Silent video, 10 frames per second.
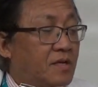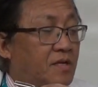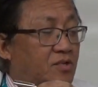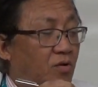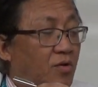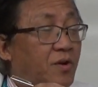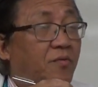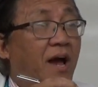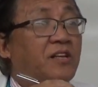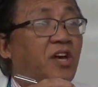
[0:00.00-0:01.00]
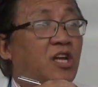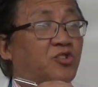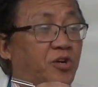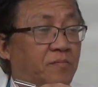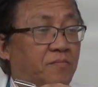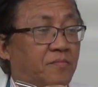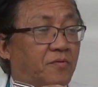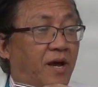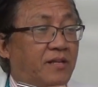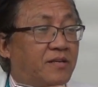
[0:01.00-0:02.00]
It's called the right atrium,
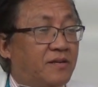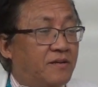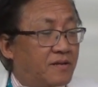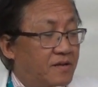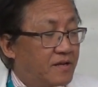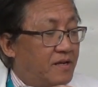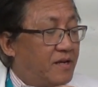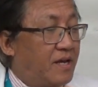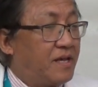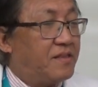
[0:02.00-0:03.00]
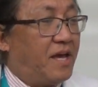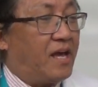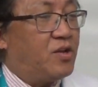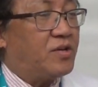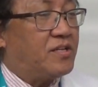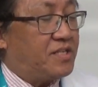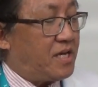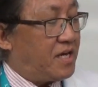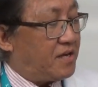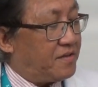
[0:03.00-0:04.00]
right? And then you can
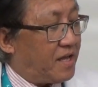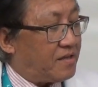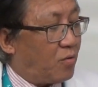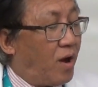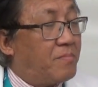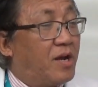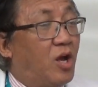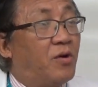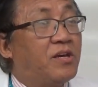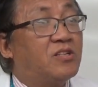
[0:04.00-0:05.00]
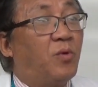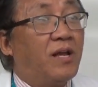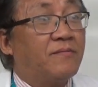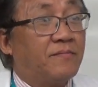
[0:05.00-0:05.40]
see here that the one below is what?